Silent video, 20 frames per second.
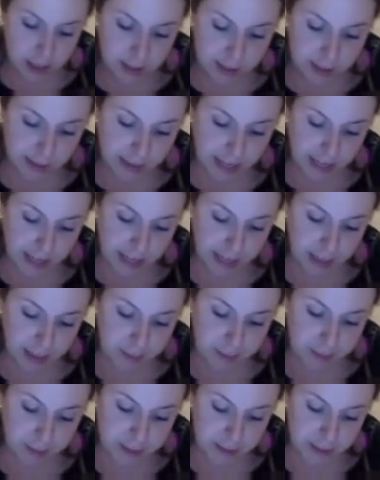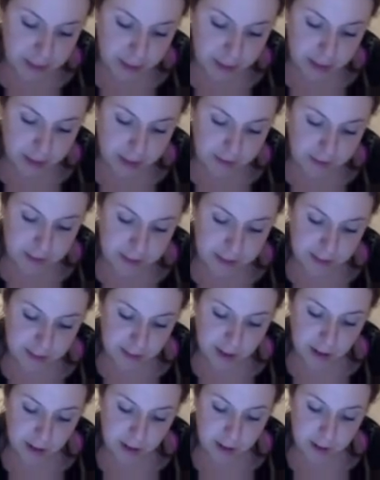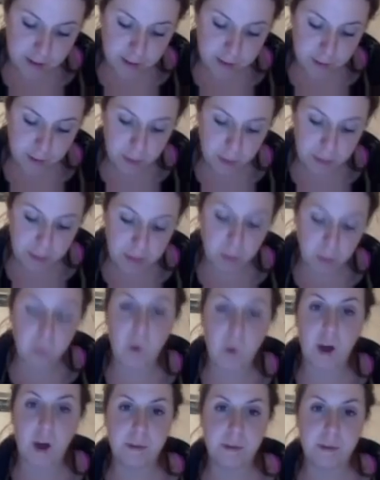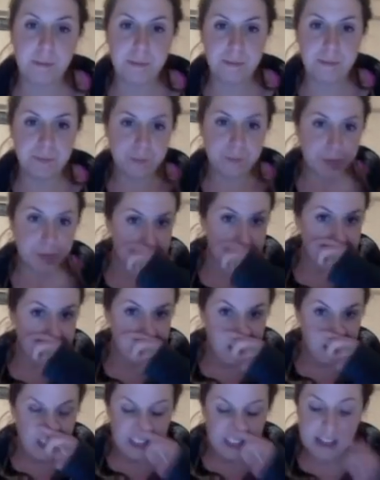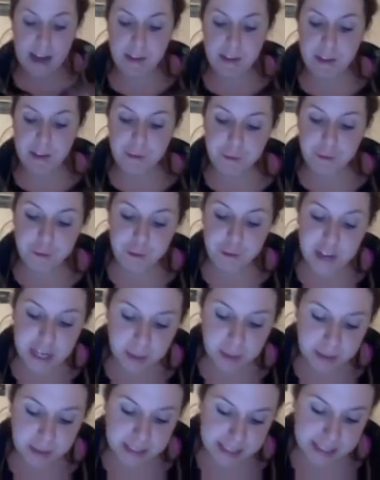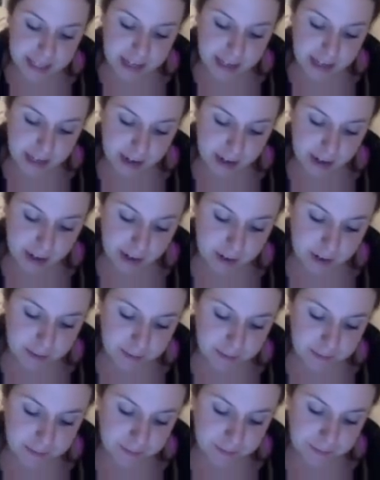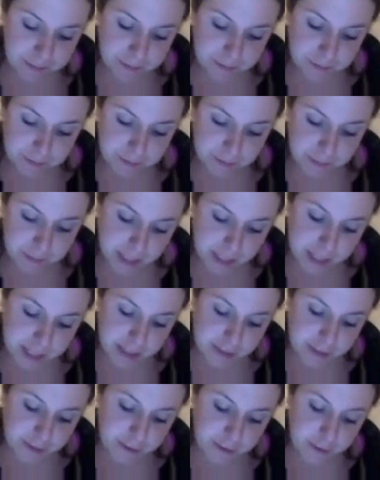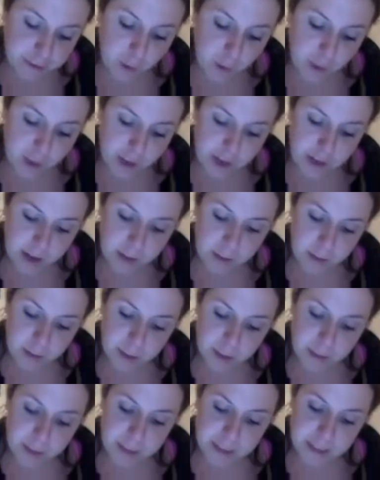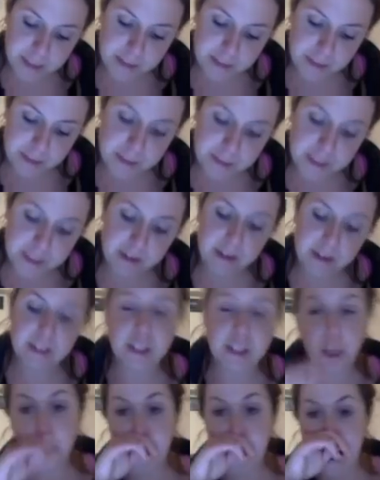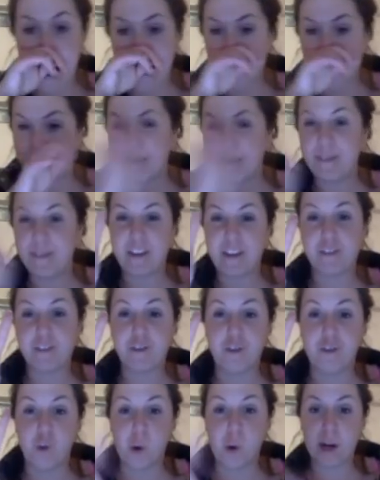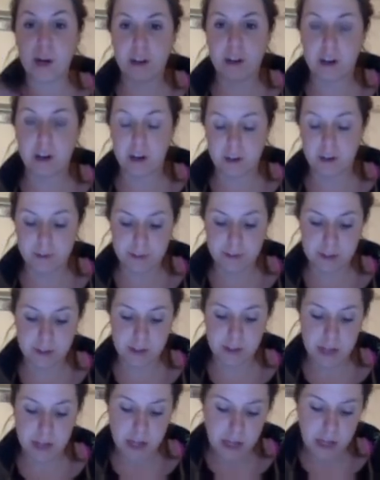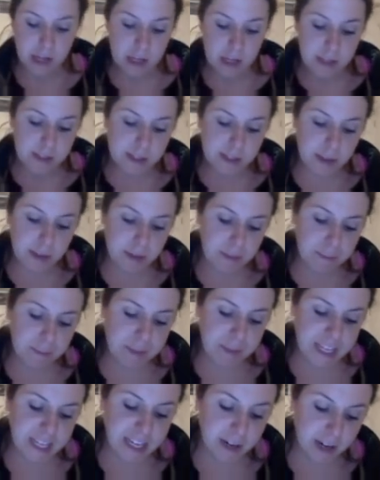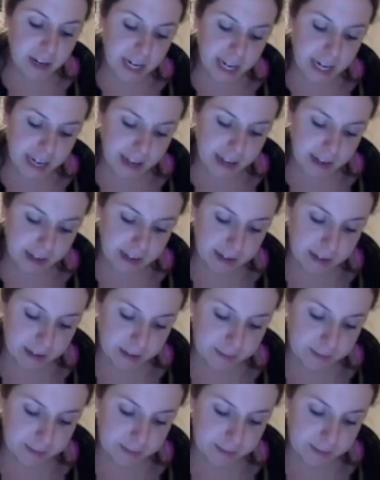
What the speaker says: so the amplitude of this curve would be 1. Now the frequency here is 4, which means from 0 to 2 pi we would fit 4 curves. So the period